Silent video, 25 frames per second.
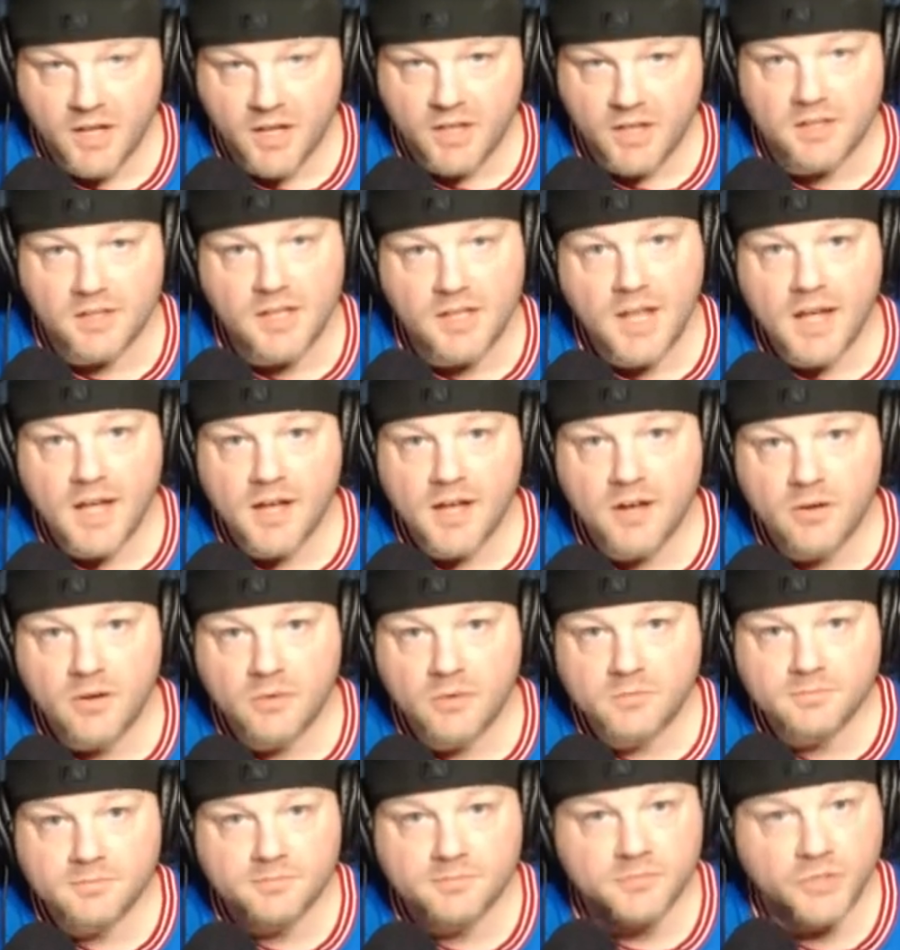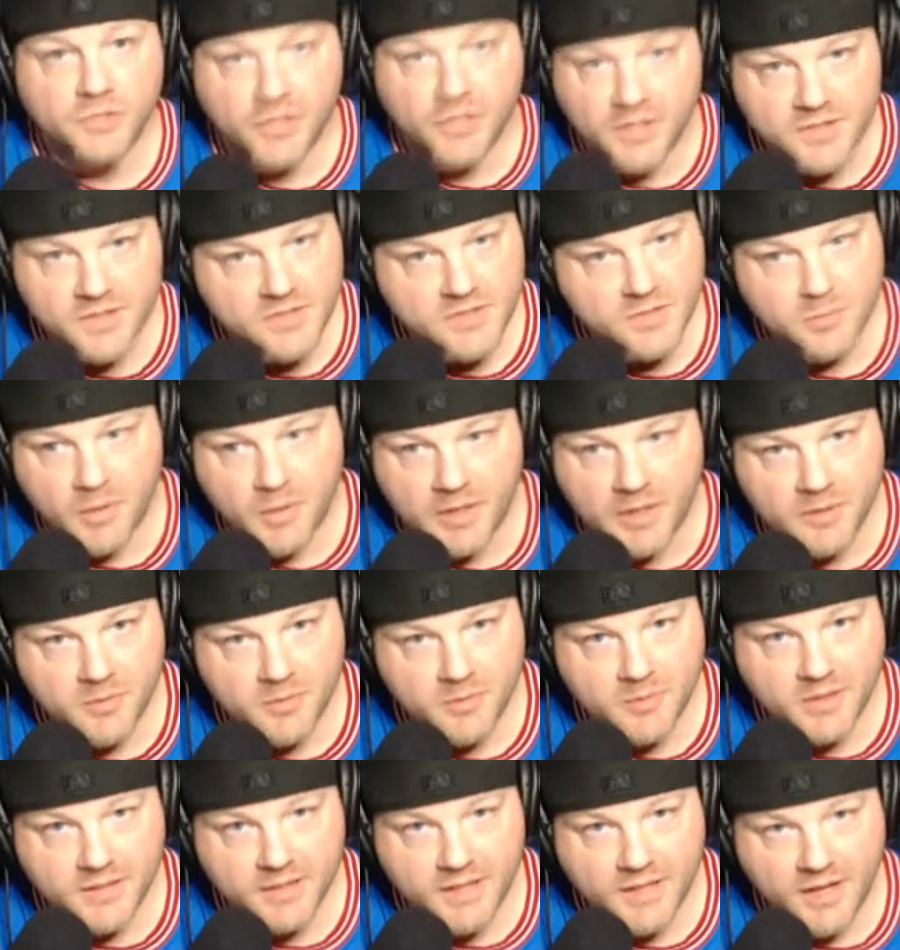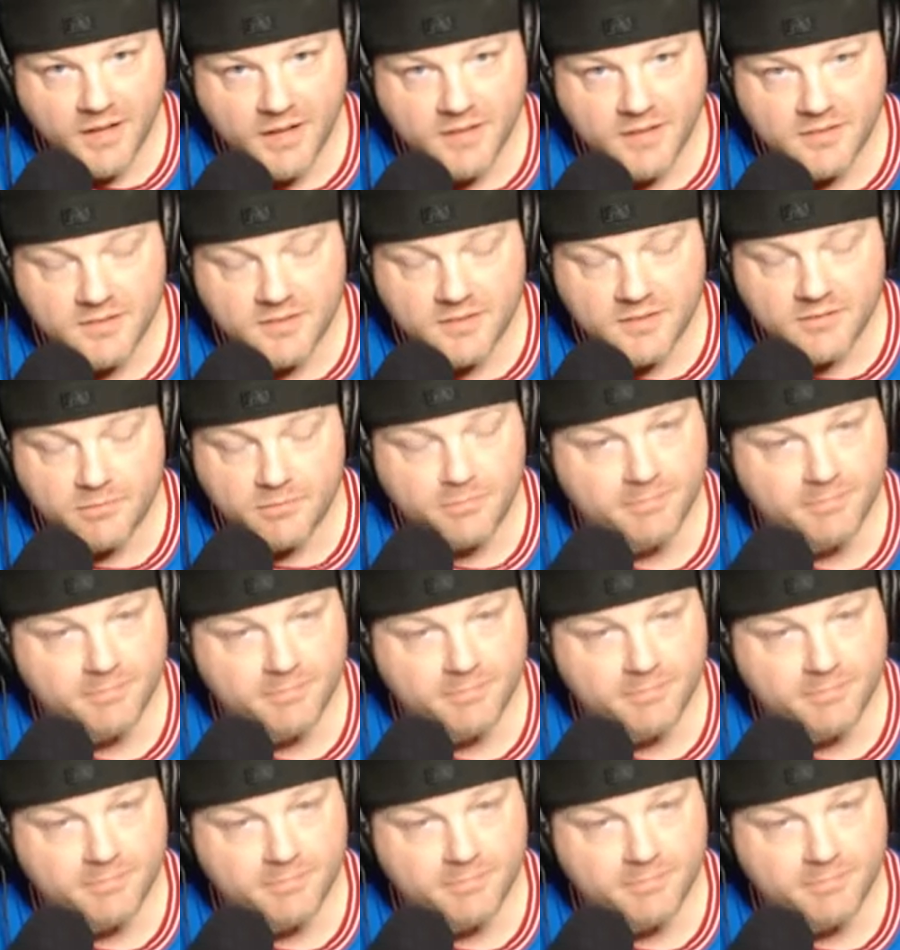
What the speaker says: Now you're gonna see Spidey Book, guys.